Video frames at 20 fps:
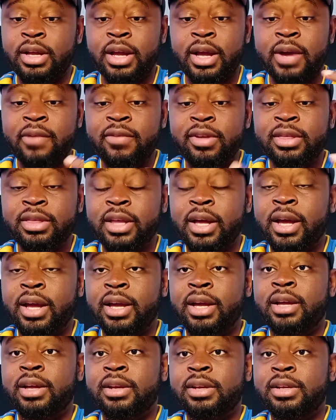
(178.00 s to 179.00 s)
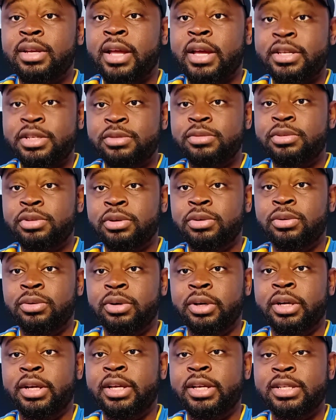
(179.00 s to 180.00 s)
everything that you
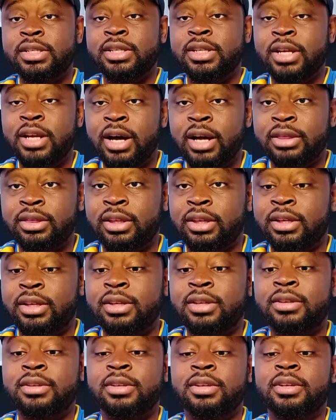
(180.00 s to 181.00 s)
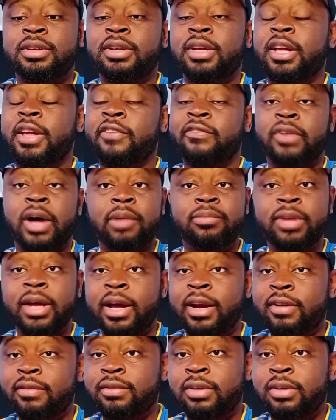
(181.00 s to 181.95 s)
doing is nothing if I'm not